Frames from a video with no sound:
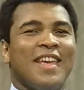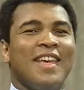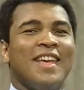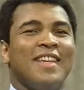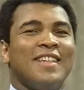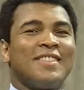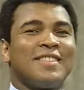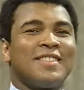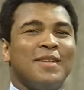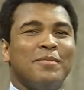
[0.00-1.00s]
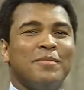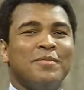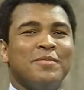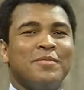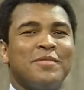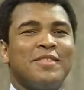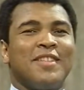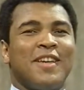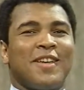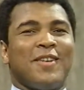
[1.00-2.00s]
It is some.
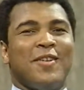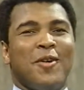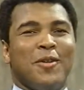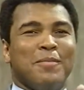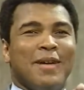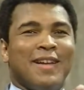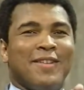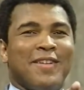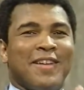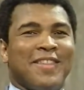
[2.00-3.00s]
There you go. Hold the monitor right